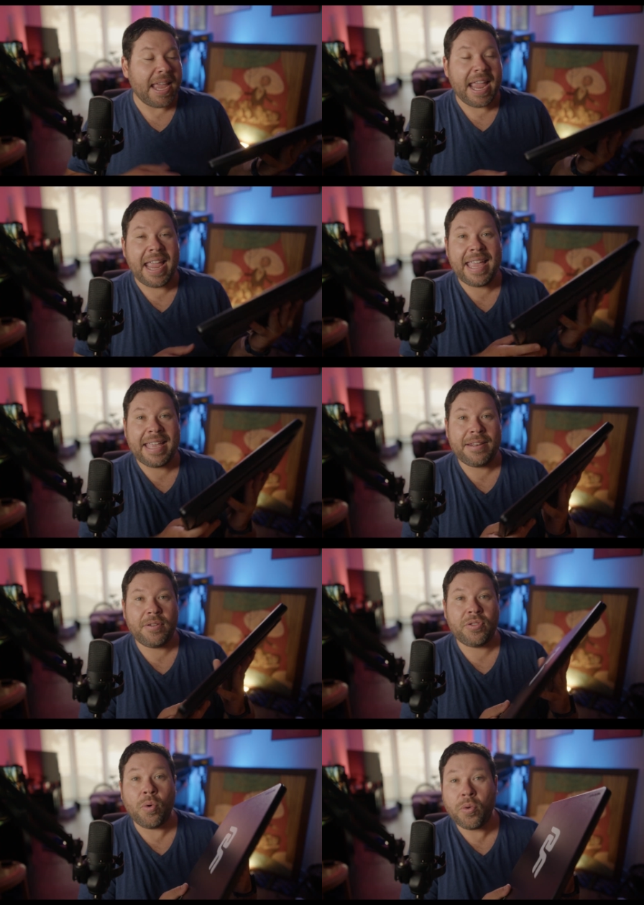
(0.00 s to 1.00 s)
and
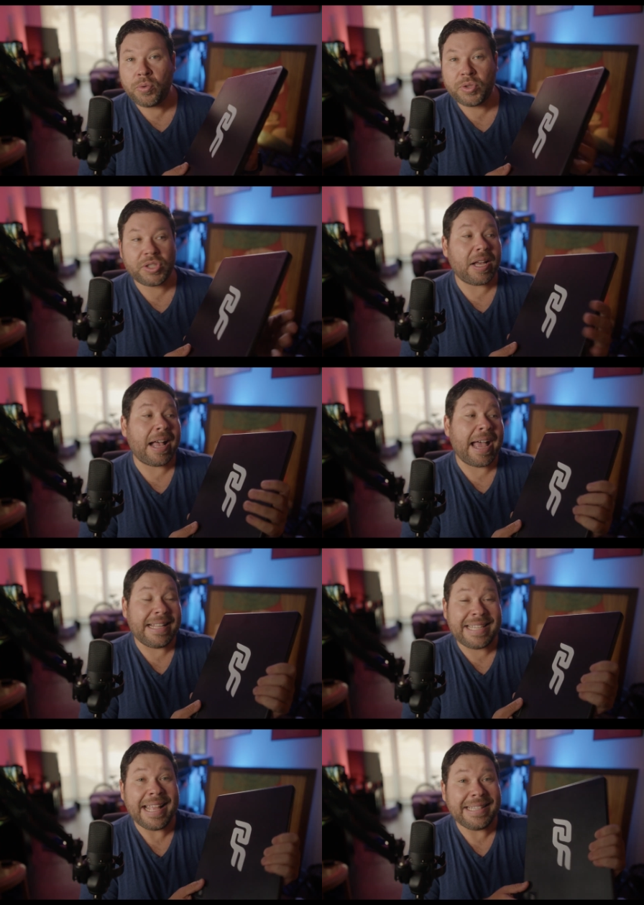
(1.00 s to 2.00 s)
those I
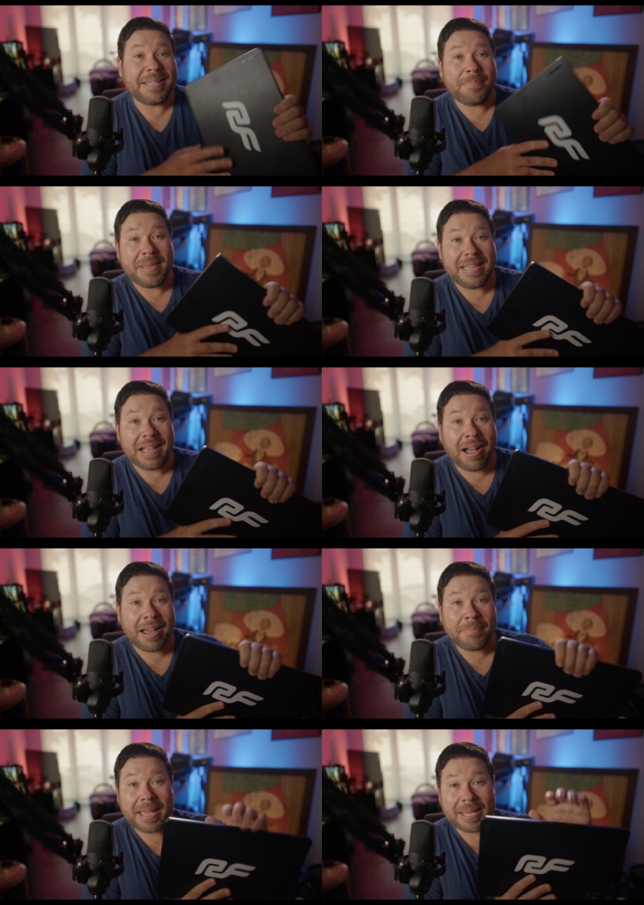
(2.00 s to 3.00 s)
tend to be
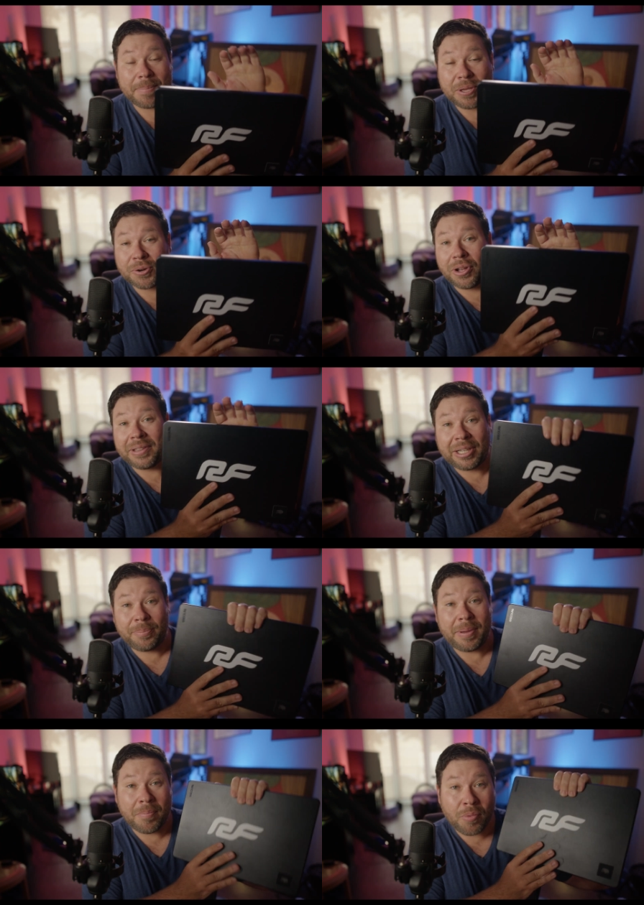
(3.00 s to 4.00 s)
on my computer a little
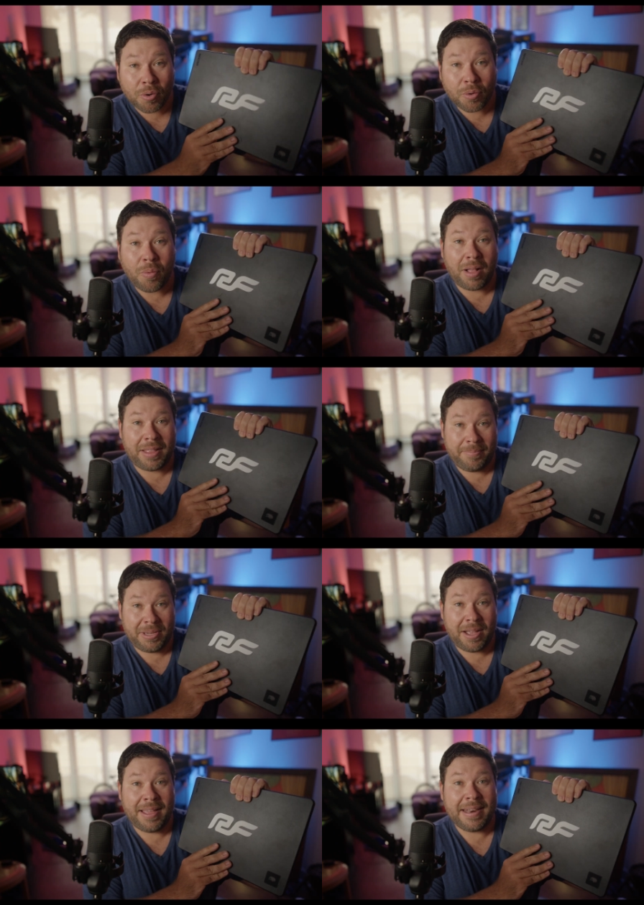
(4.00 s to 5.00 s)
bit more while I'm
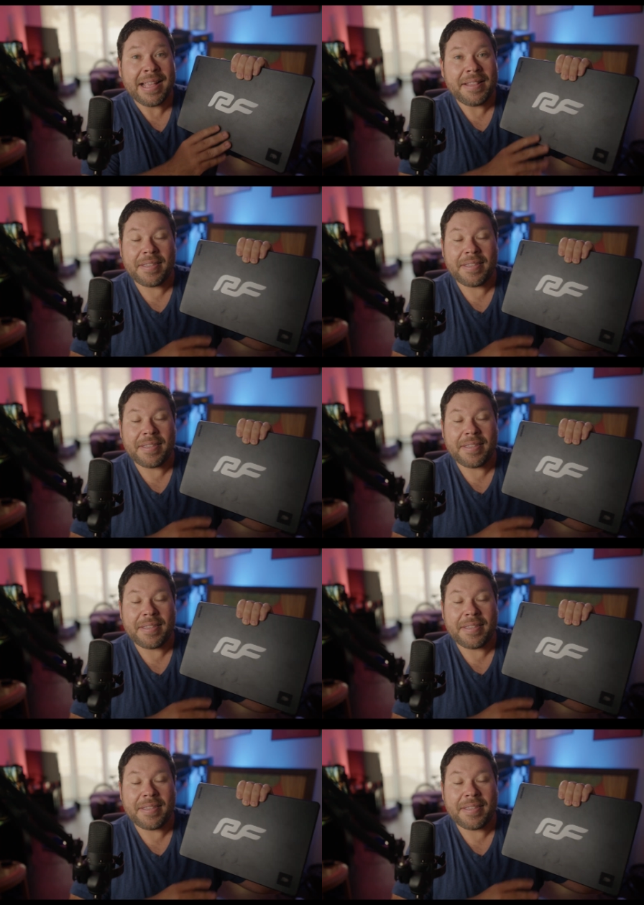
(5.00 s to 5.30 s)
gone